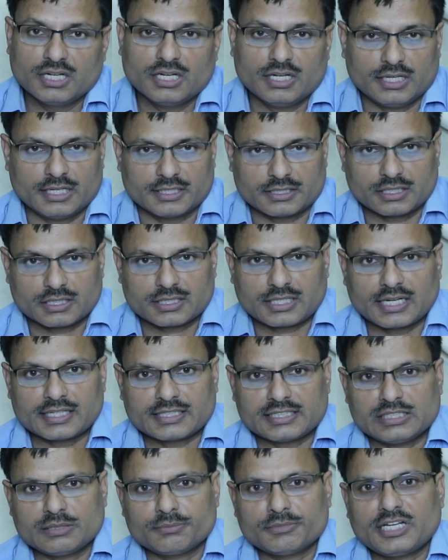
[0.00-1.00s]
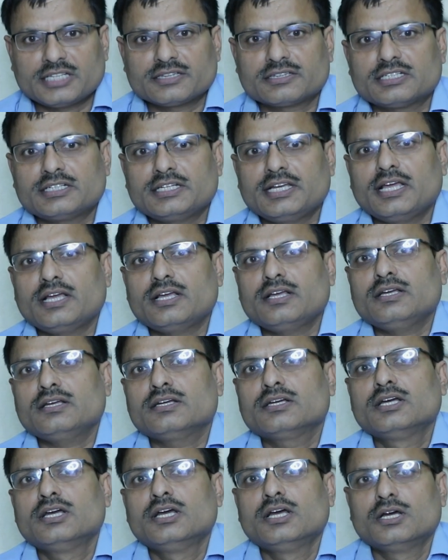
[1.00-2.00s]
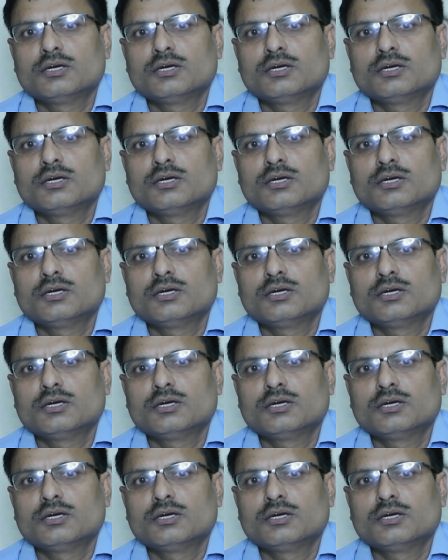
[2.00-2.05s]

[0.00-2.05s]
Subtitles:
Lateral calcaneum lengthening,